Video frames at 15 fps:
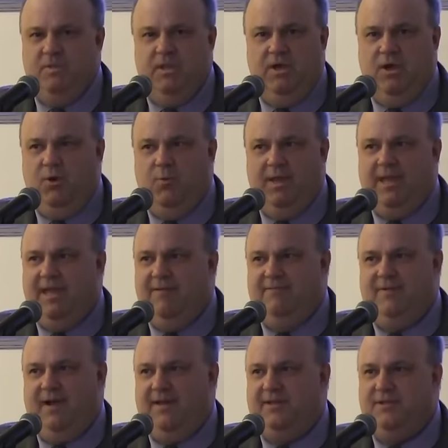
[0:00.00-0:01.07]
no, we
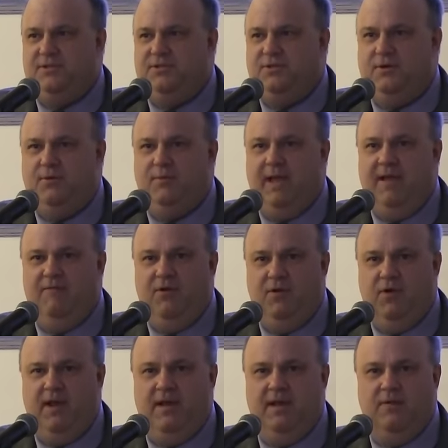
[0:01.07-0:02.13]
can't find this shirt. We have
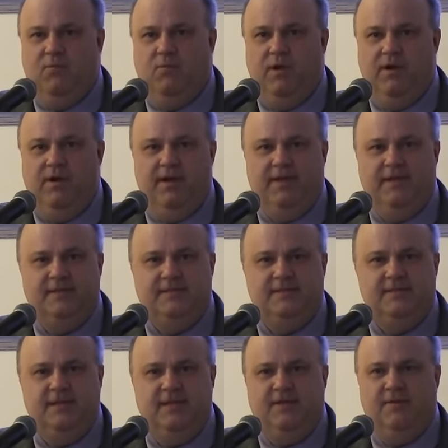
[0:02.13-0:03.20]
no idea where it
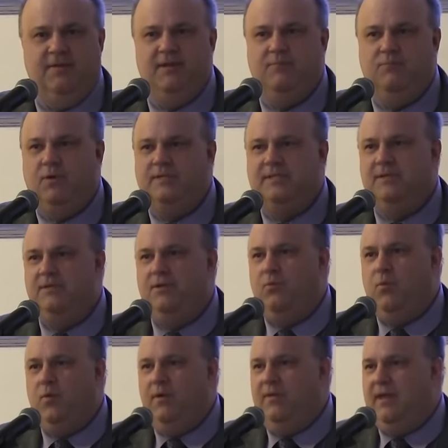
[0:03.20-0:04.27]
is. You know, it wasn't there.
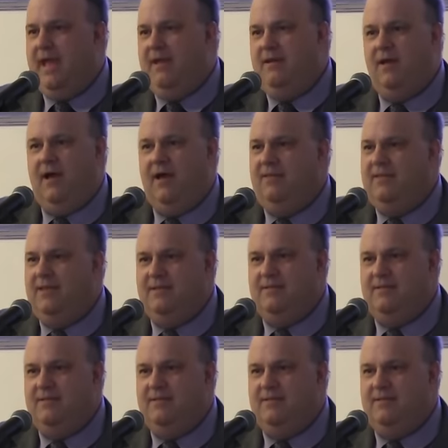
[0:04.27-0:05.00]
Was, they had not